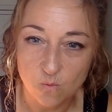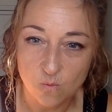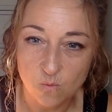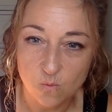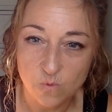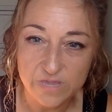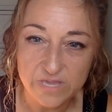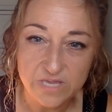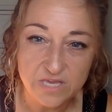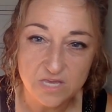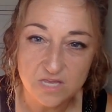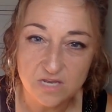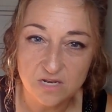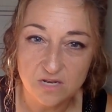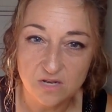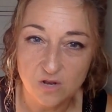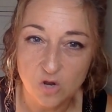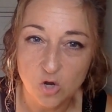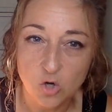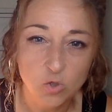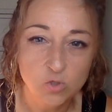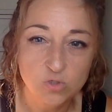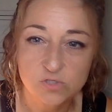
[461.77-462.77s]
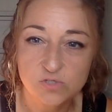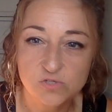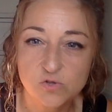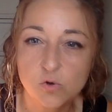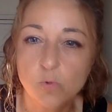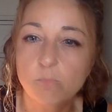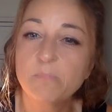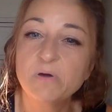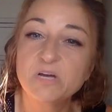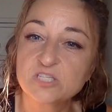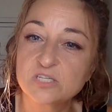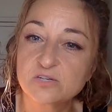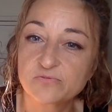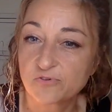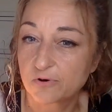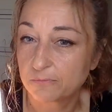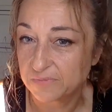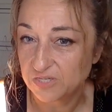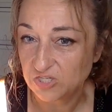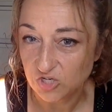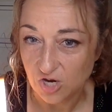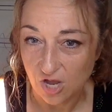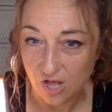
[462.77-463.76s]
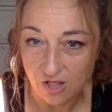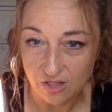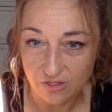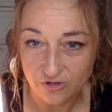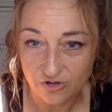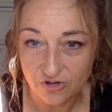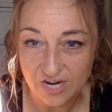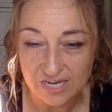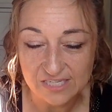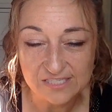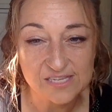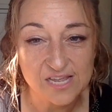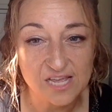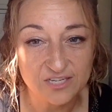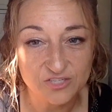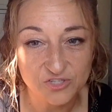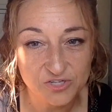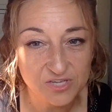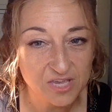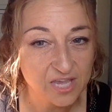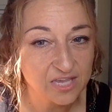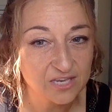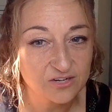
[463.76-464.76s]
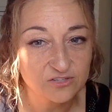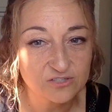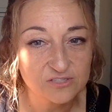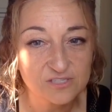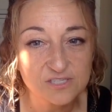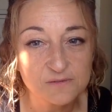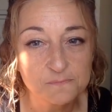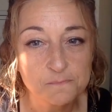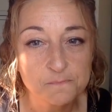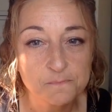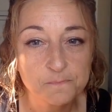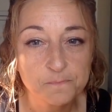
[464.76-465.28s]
we can learn so much from each other as educators.